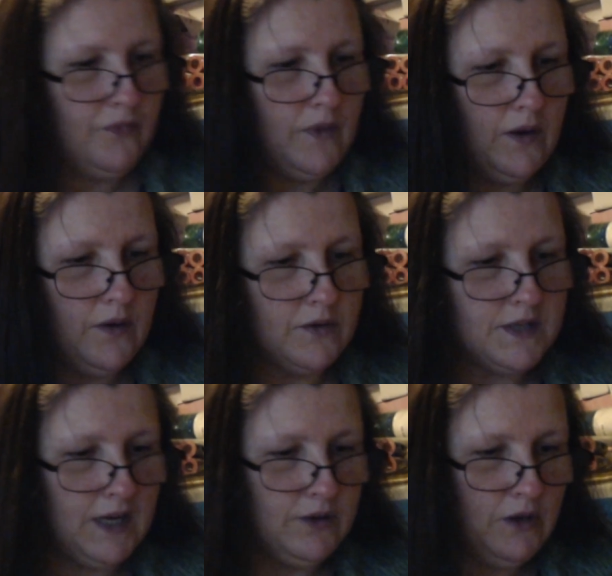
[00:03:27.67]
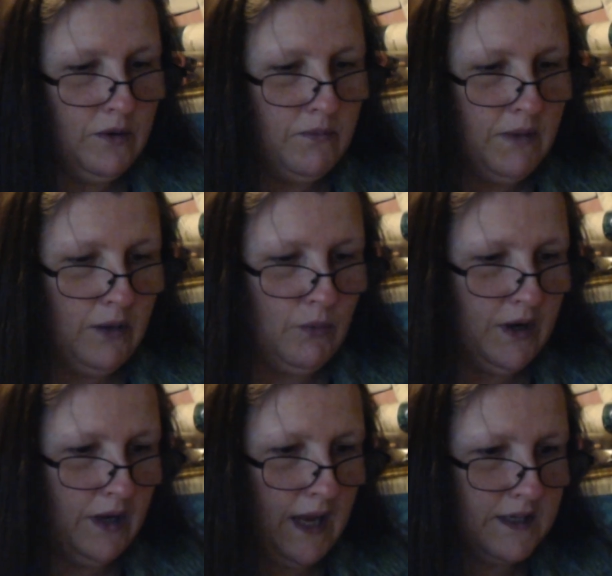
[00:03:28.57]
and I'll tell you in a minute when
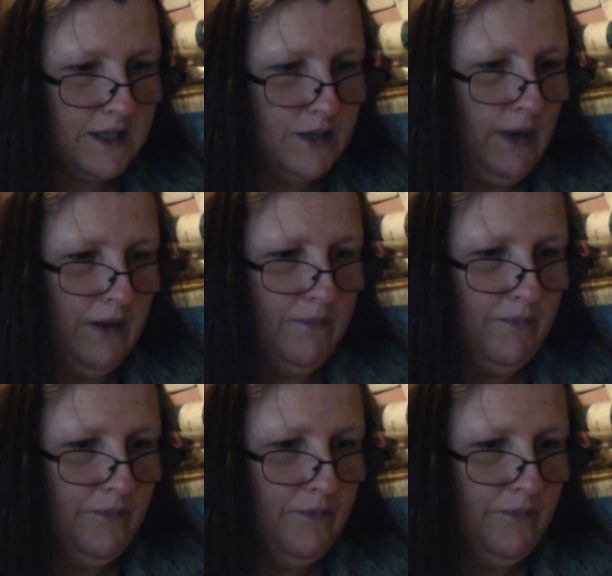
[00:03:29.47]
I get to it.